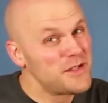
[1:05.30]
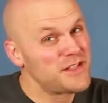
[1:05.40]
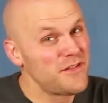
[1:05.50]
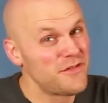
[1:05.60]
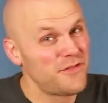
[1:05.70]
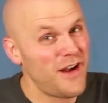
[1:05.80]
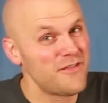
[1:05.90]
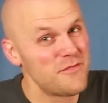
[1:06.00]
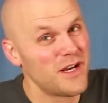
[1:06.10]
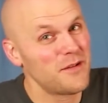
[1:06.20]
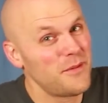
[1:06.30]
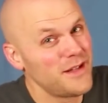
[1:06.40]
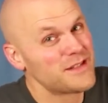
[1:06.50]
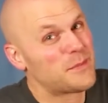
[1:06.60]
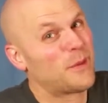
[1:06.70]
75
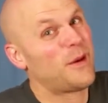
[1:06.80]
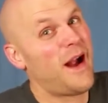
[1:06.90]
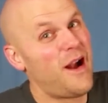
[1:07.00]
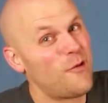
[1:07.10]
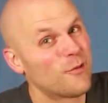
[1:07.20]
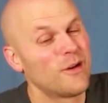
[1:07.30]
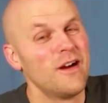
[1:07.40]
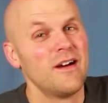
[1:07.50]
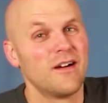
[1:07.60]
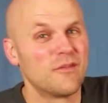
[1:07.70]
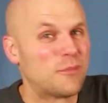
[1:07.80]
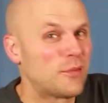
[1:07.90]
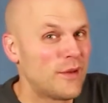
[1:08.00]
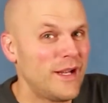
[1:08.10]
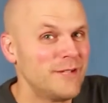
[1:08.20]
megabytes per hour of
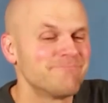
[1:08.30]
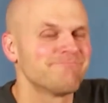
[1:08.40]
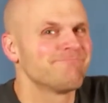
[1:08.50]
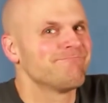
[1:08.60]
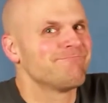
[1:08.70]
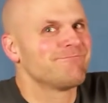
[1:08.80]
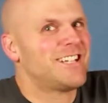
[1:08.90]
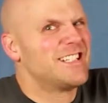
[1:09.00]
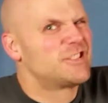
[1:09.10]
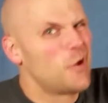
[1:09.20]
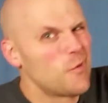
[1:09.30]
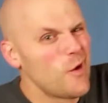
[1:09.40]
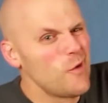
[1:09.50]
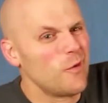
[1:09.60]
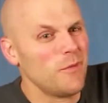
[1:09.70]
play. Don't
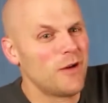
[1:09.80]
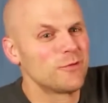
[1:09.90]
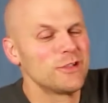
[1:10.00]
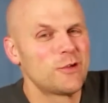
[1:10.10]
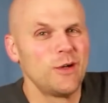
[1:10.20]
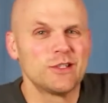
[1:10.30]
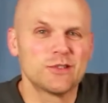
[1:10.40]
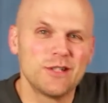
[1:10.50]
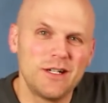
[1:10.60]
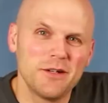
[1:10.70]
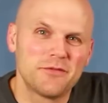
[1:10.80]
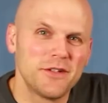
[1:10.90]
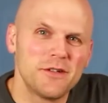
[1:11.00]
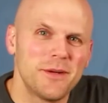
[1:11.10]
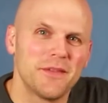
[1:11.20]
know. I'm not really quite sure how I
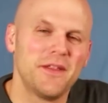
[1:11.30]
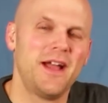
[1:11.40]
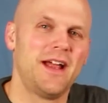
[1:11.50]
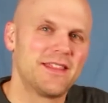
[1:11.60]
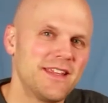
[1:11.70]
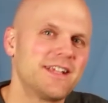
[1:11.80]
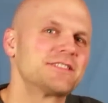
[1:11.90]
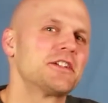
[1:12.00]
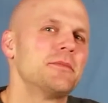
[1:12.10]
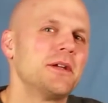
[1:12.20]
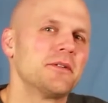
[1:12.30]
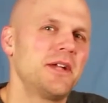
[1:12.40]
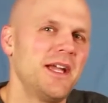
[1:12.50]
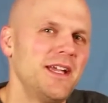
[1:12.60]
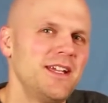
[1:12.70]
feel about that. I think it's going to be
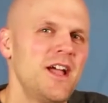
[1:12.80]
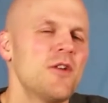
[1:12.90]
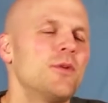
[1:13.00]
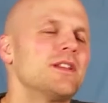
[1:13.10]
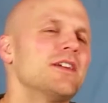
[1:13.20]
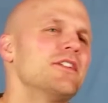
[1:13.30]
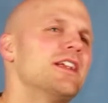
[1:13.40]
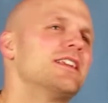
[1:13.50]
okay. We live in a